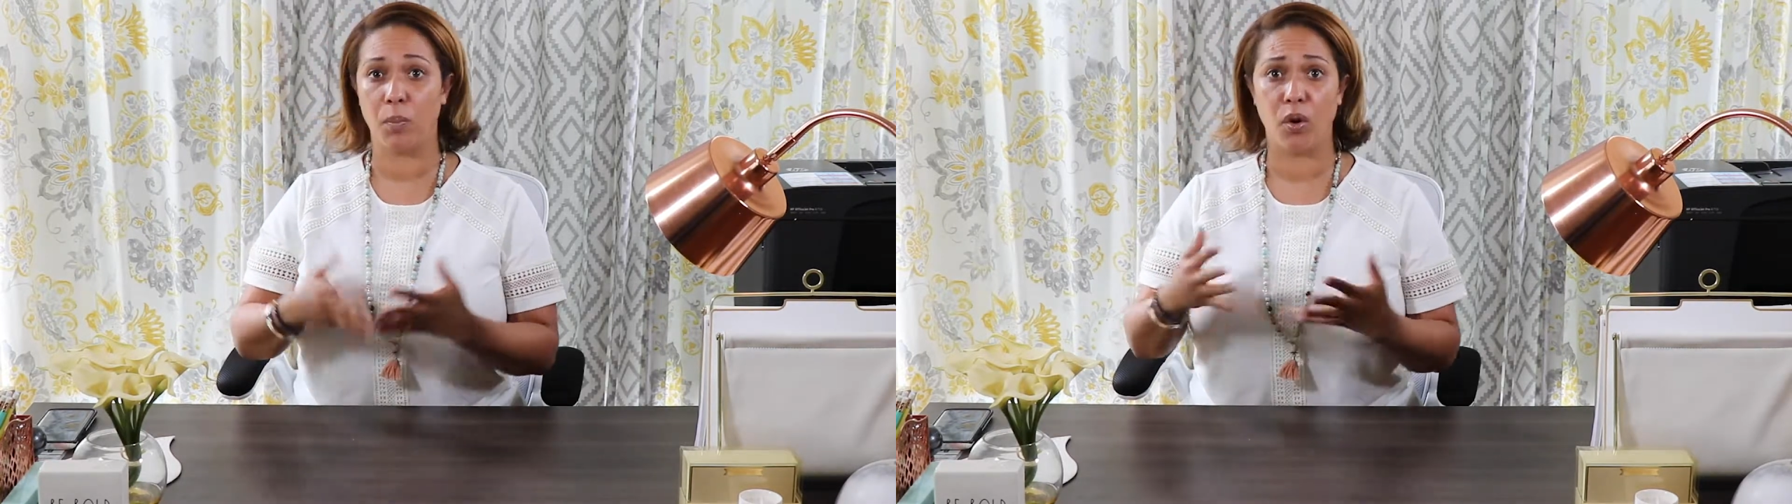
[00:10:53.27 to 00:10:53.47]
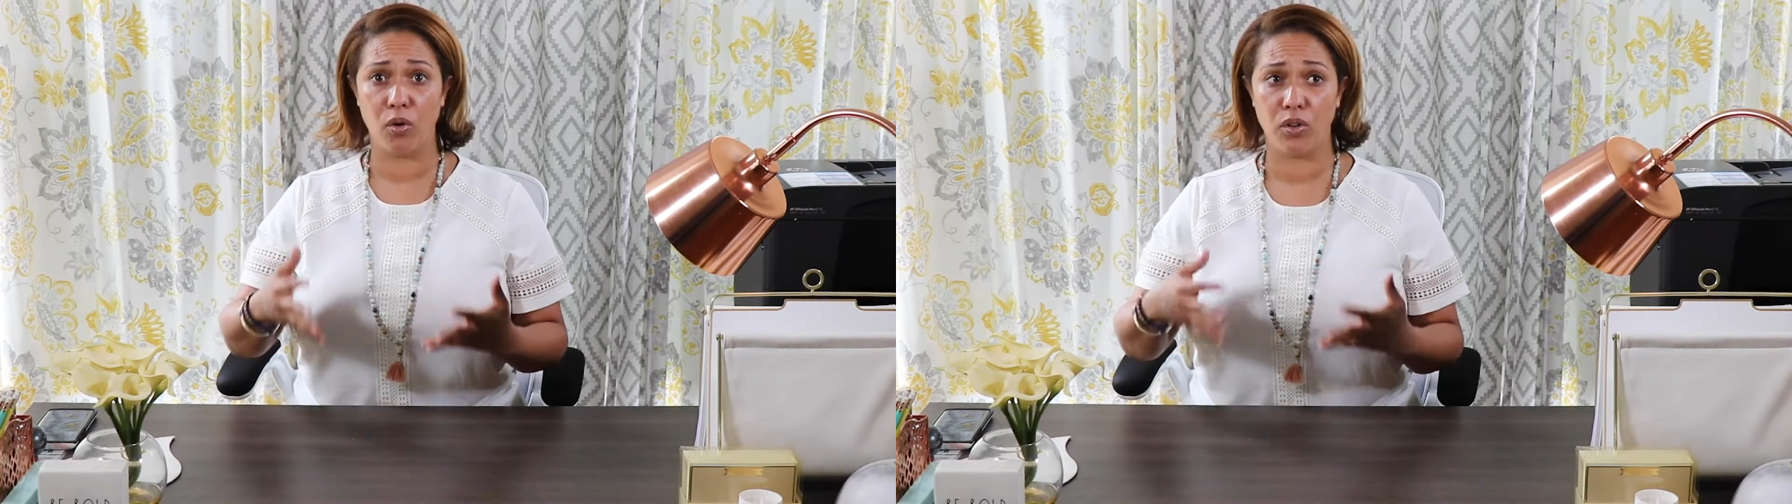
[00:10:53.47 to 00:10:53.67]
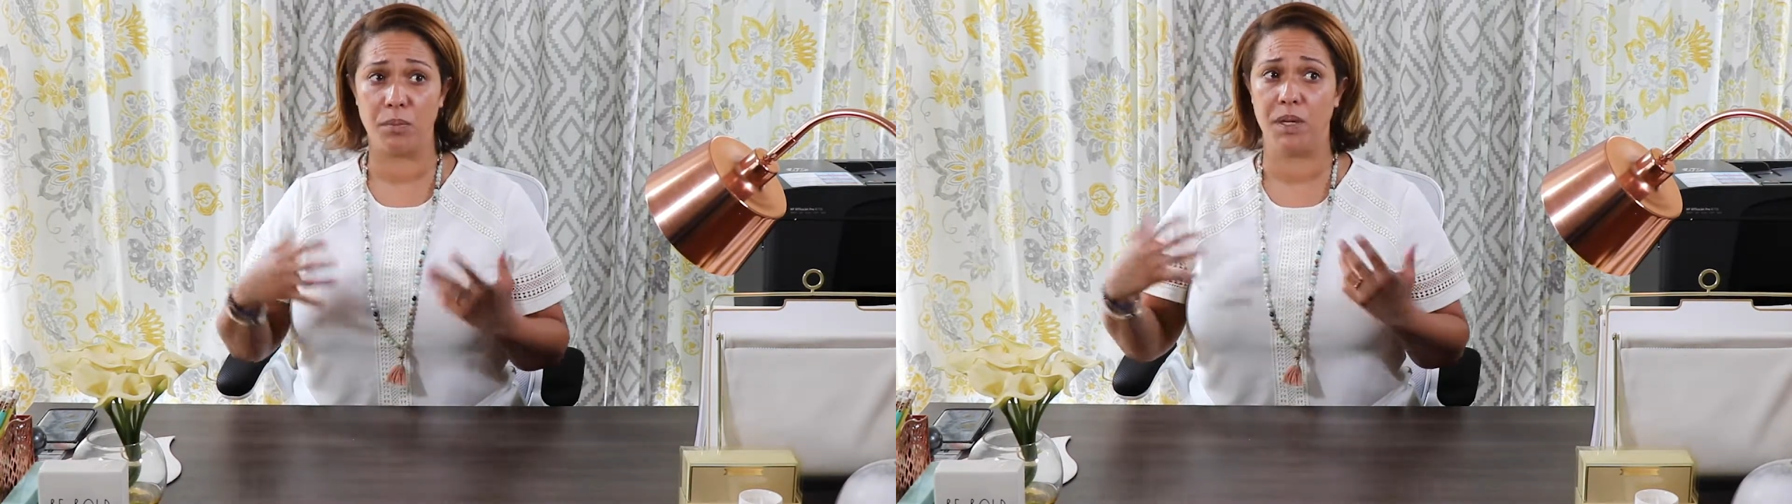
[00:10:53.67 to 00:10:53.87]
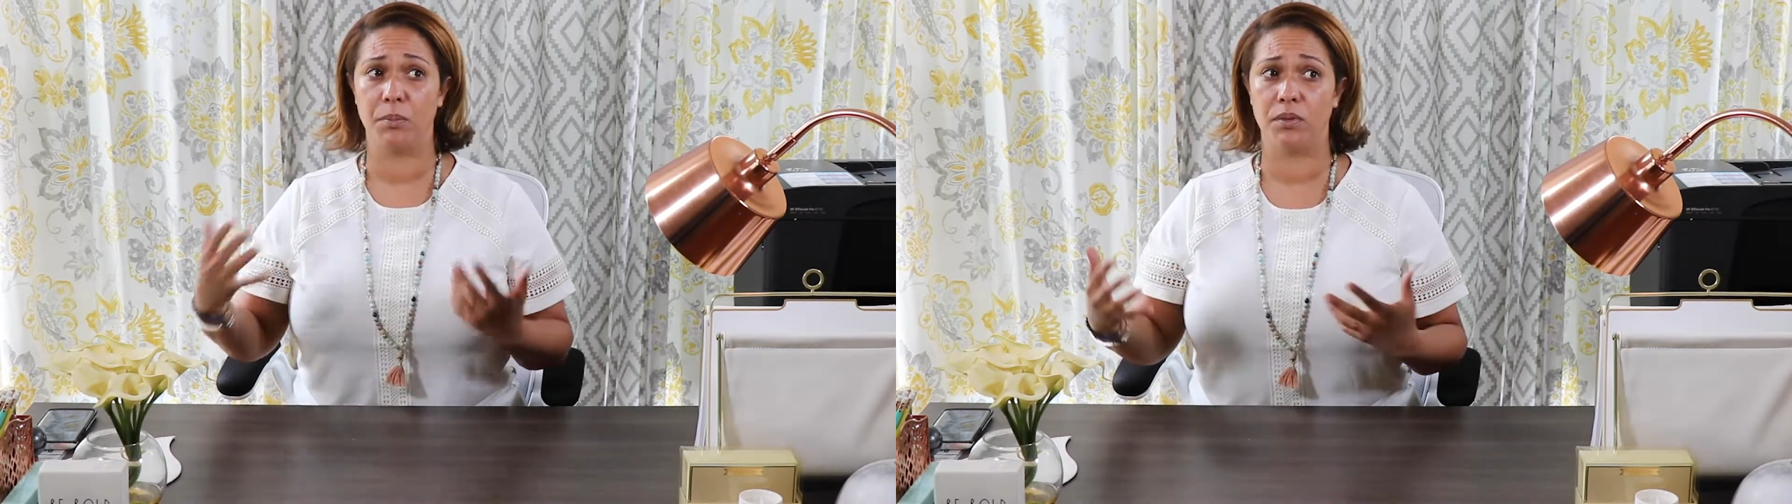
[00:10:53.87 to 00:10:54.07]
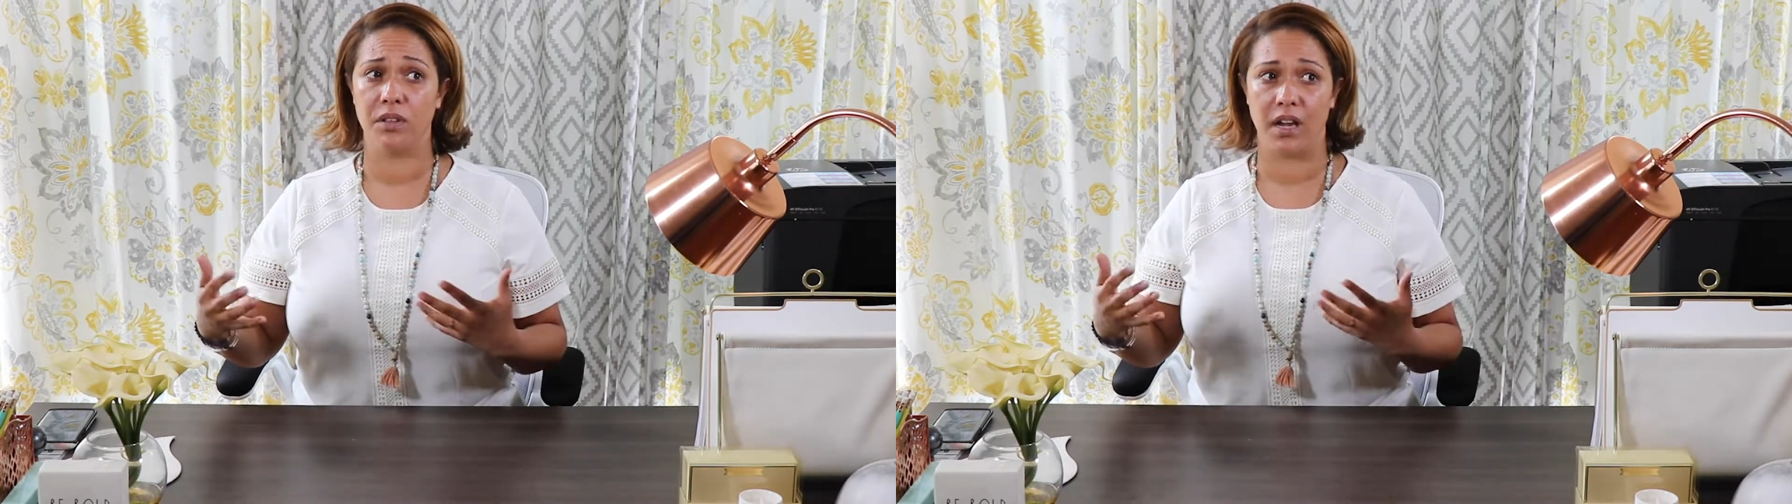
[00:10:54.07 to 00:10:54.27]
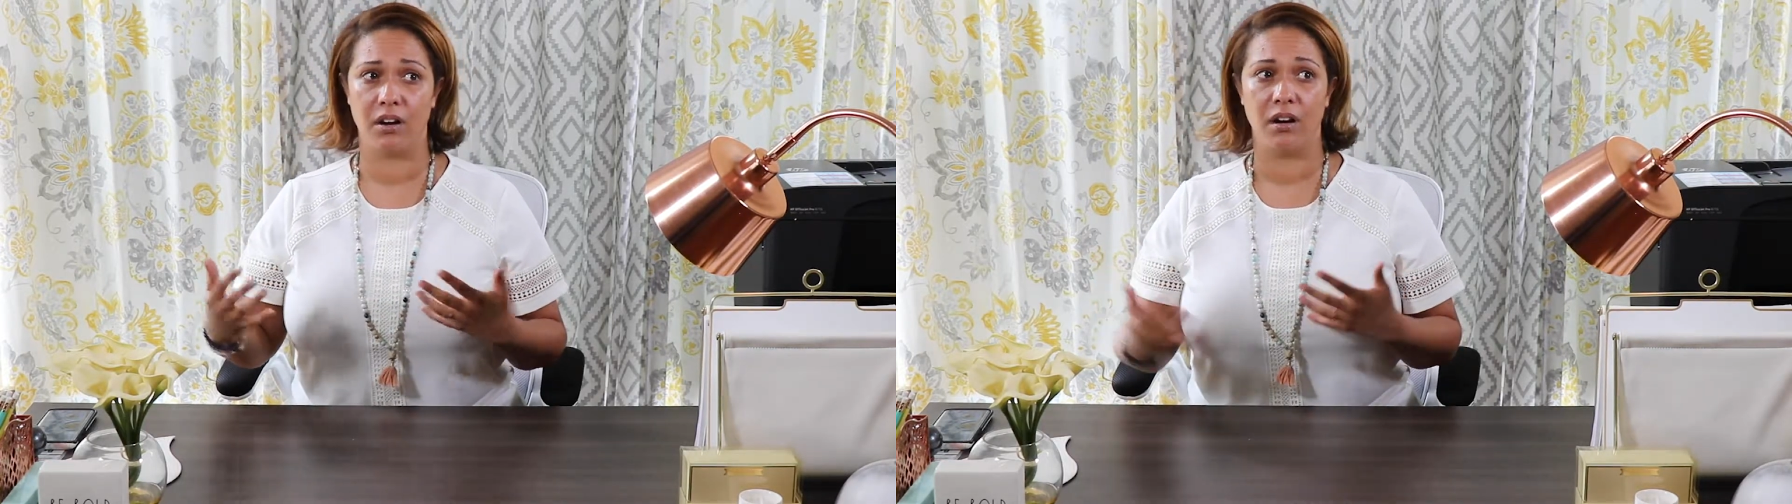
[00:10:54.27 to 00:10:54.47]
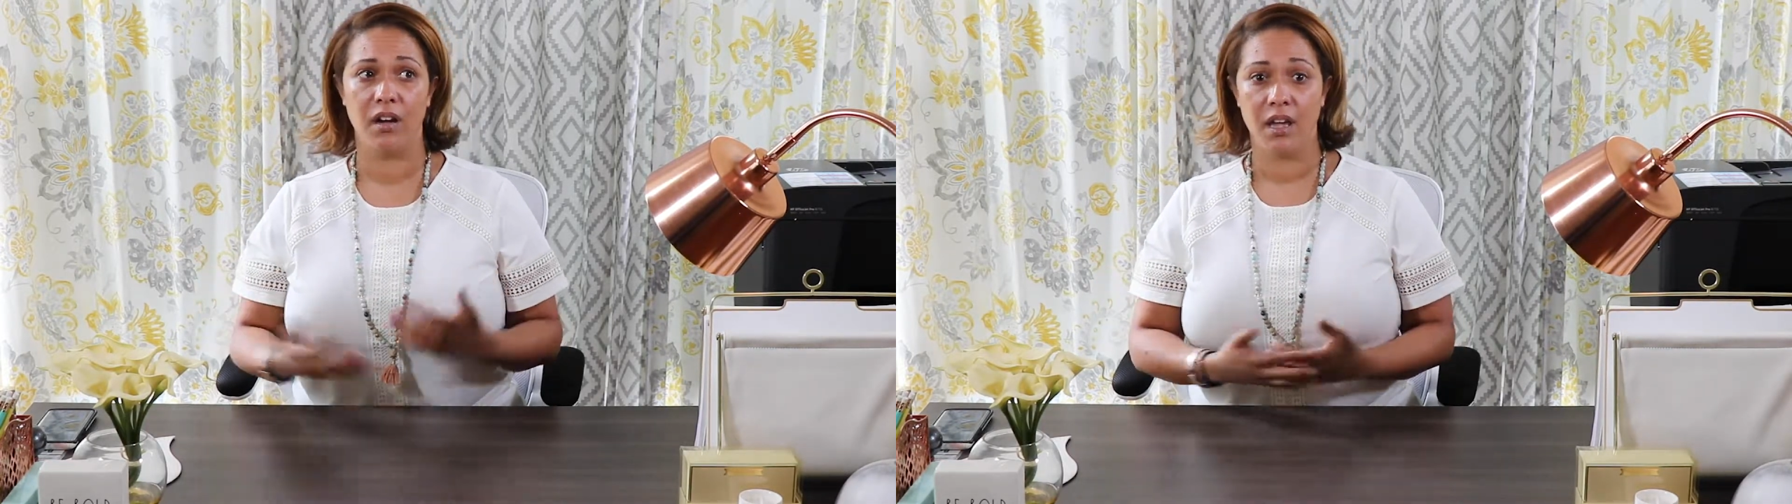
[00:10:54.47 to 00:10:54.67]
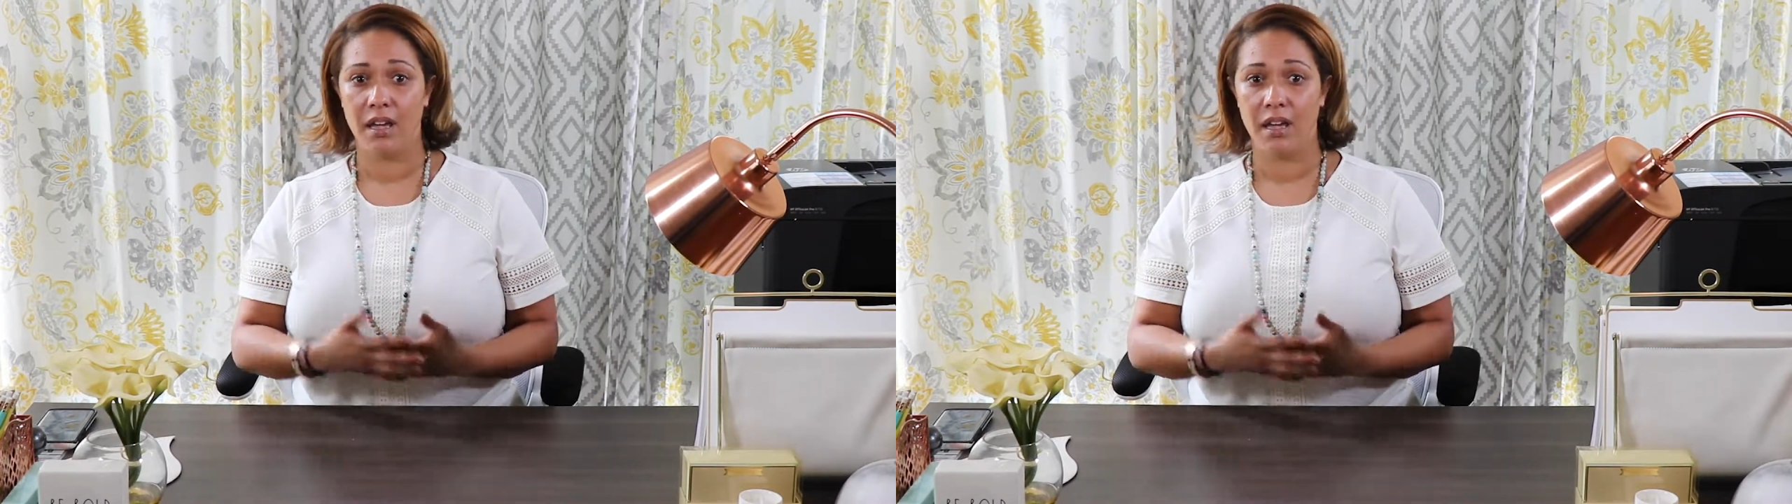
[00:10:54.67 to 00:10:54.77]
pull the people that are